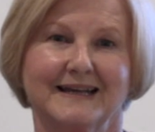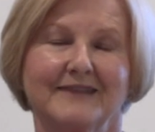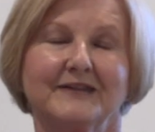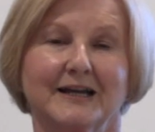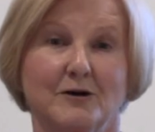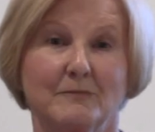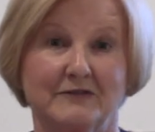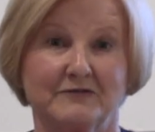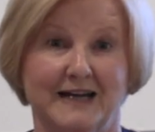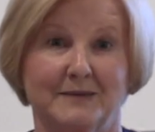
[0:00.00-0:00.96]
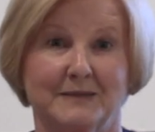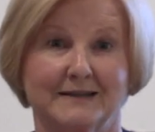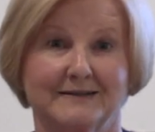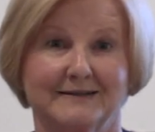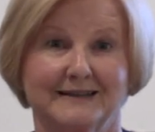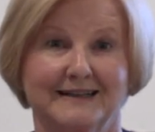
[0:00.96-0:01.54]
They are my family.
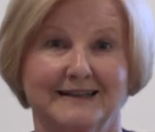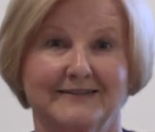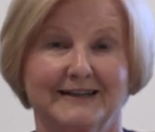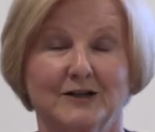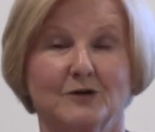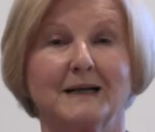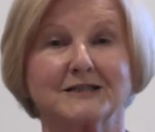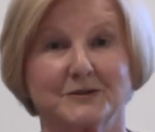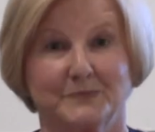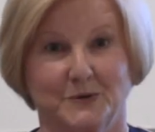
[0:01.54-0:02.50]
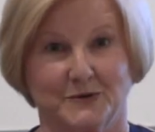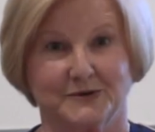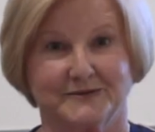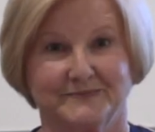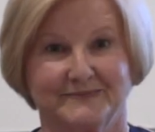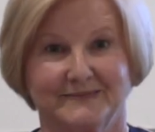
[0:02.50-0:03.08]
They are my support,
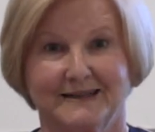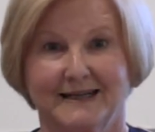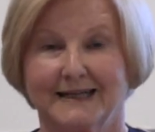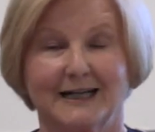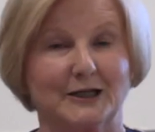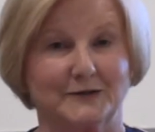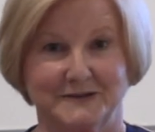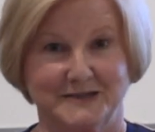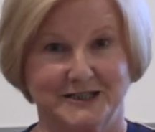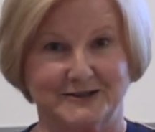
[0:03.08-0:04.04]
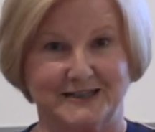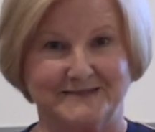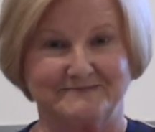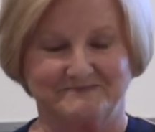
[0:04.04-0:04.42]
and I love them dearly.